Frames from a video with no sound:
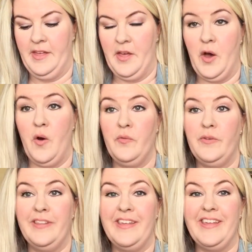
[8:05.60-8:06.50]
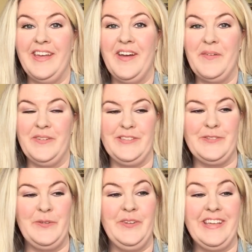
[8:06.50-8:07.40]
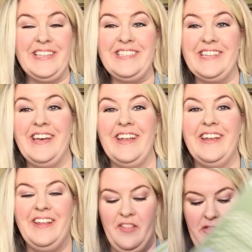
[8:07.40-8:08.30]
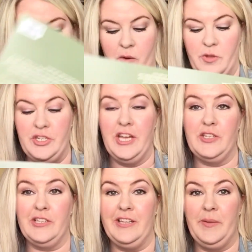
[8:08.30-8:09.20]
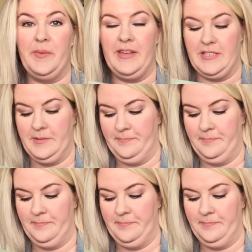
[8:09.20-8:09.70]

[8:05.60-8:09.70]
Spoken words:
Hopefully when school gets done that will change a little bit.